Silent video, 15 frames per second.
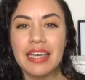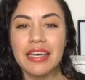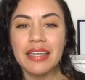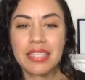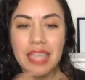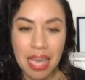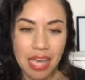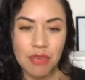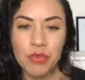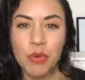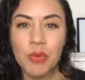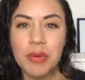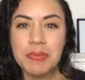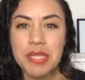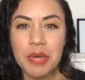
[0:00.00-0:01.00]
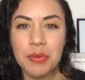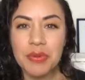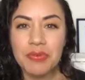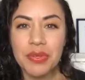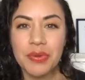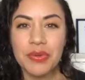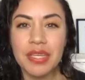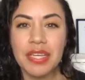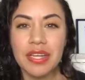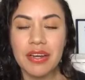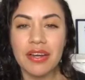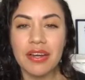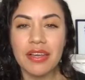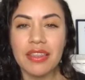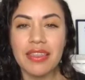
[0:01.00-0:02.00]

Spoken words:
to have your website reviewed here,